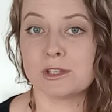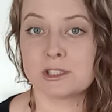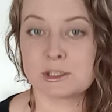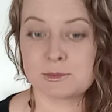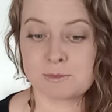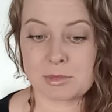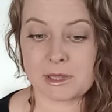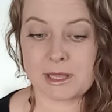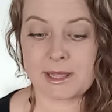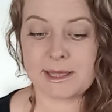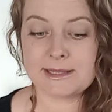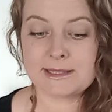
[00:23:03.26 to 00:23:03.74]

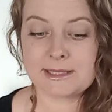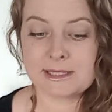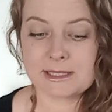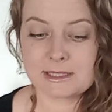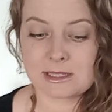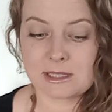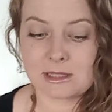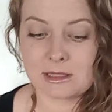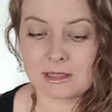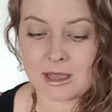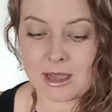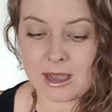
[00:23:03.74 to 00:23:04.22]
those
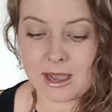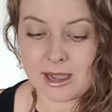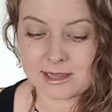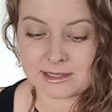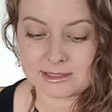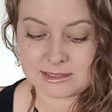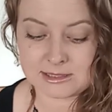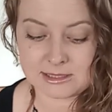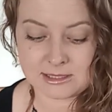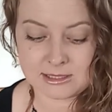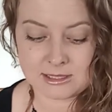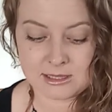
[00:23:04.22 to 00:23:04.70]
places a
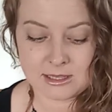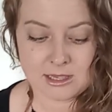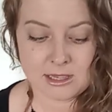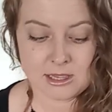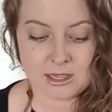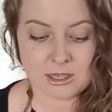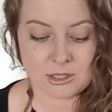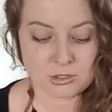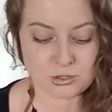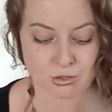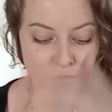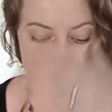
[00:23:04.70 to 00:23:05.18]
lot
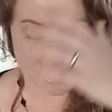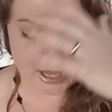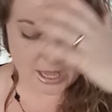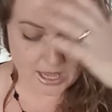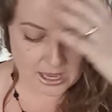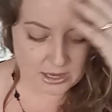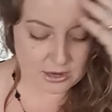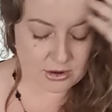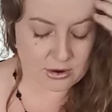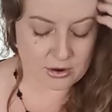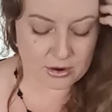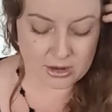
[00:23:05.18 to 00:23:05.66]
to
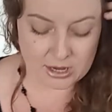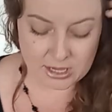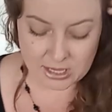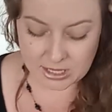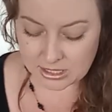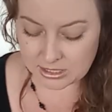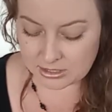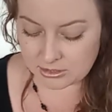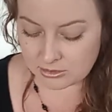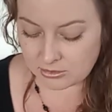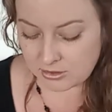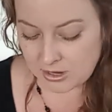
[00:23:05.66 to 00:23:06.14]
anchor
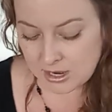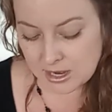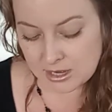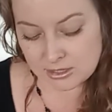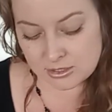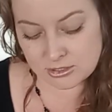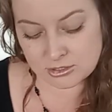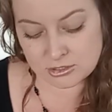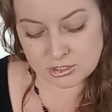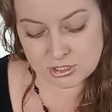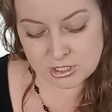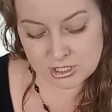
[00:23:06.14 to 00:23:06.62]
in your
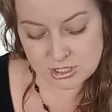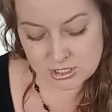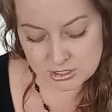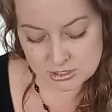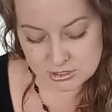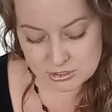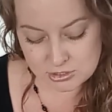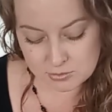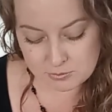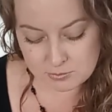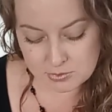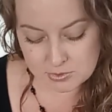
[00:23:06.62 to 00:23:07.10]

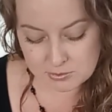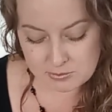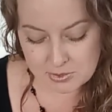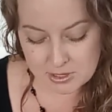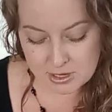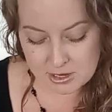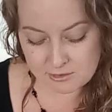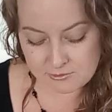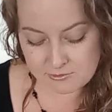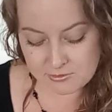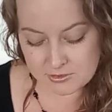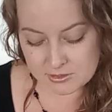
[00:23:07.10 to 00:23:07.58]
energy to
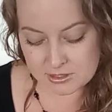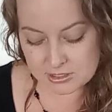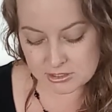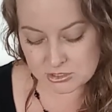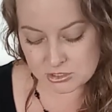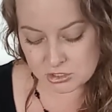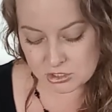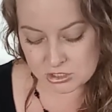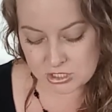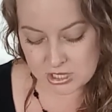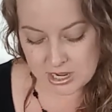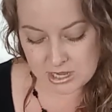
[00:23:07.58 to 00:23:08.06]
prepare for
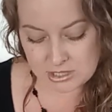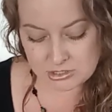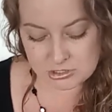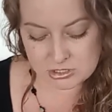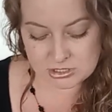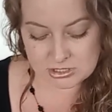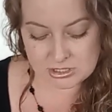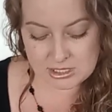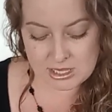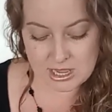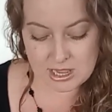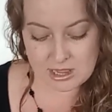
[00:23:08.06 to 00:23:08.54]
this
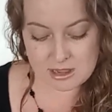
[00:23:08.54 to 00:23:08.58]
change and